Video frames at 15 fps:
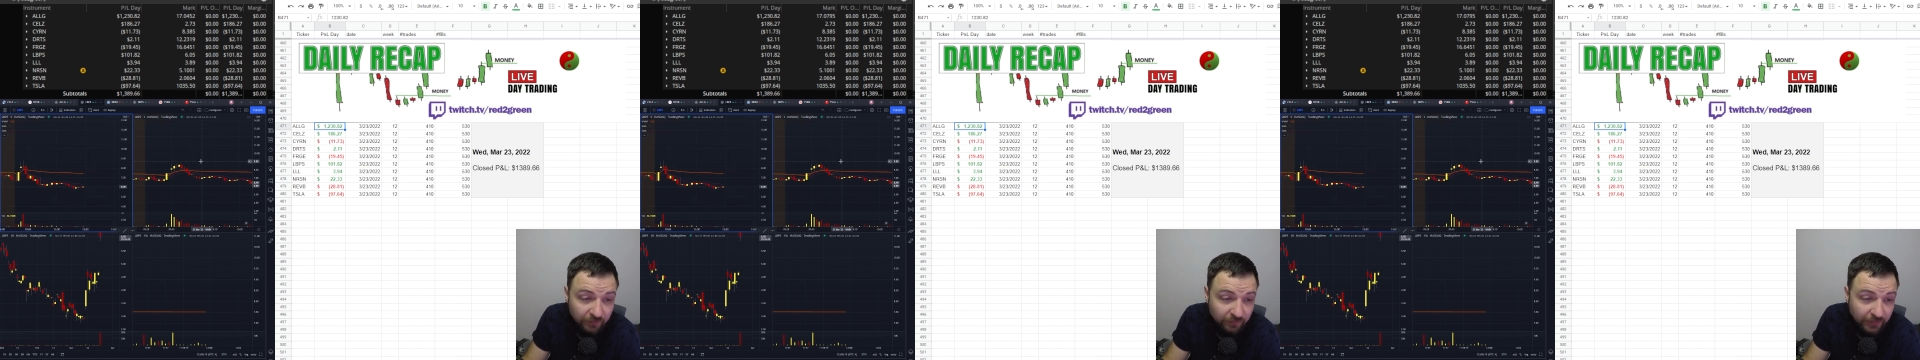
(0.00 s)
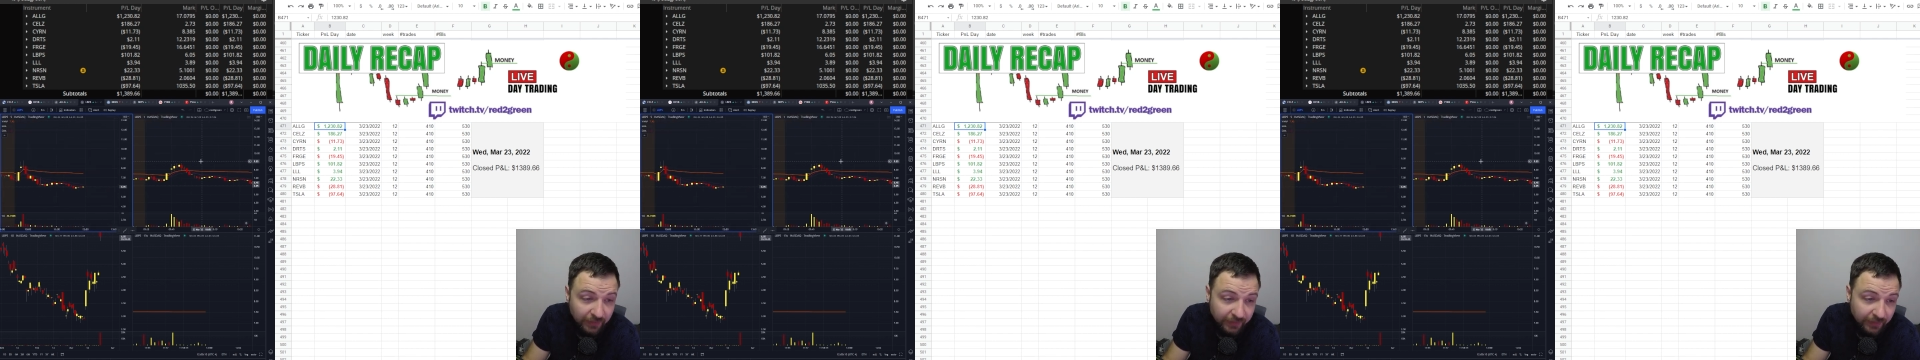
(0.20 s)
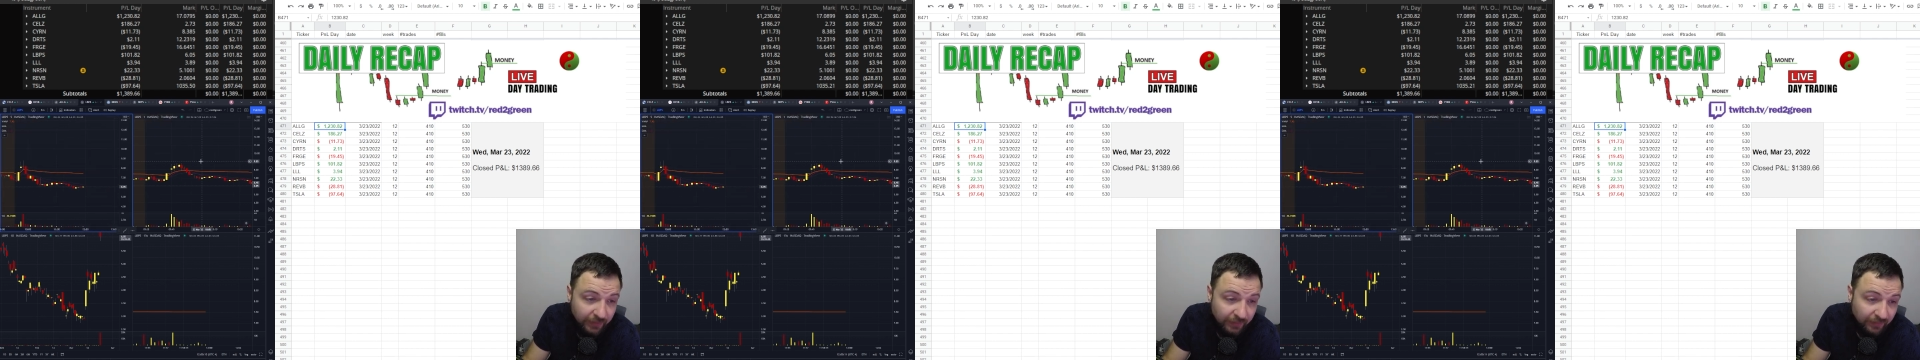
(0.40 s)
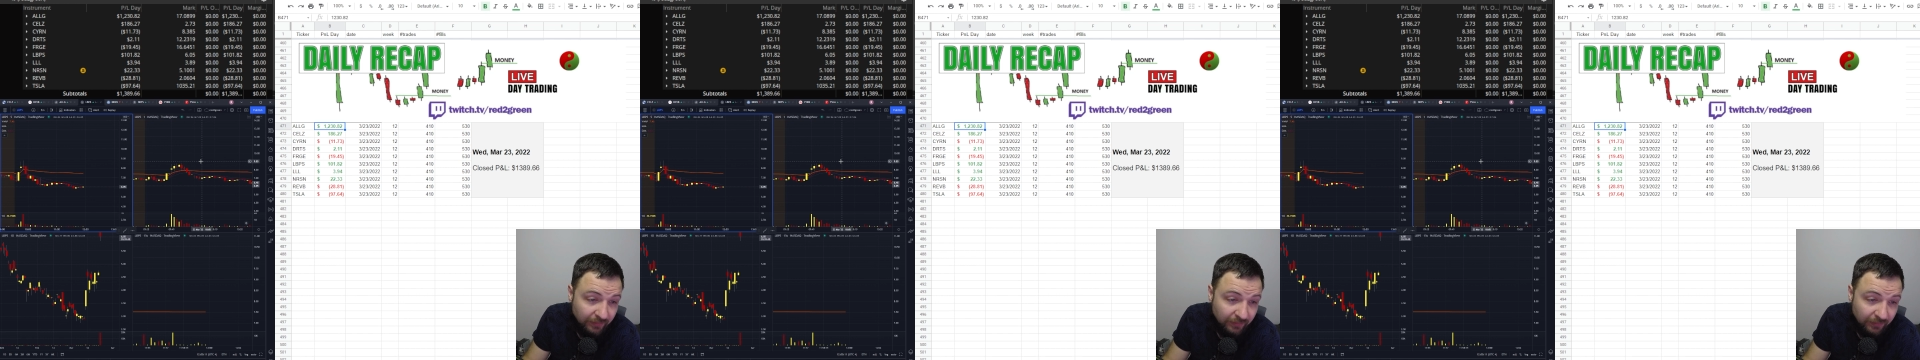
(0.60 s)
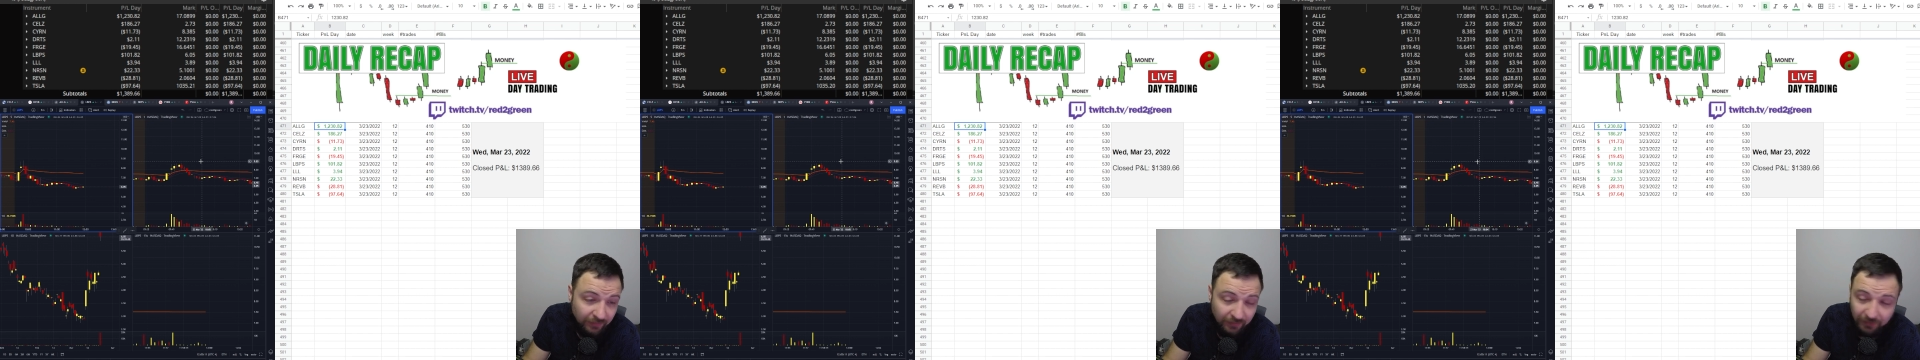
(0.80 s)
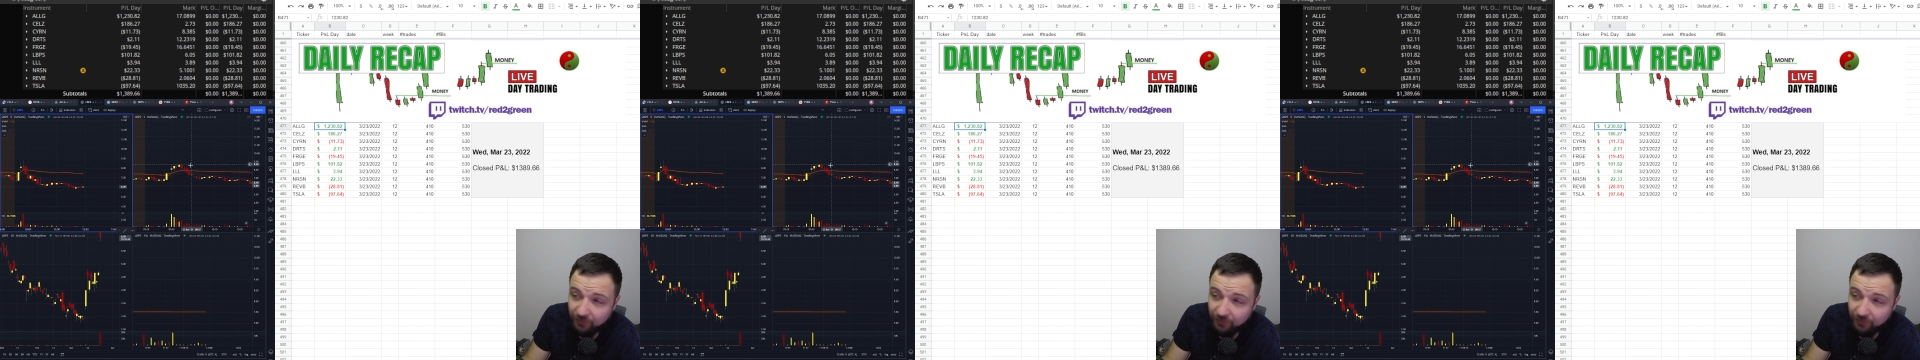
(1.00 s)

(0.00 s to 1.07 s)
again,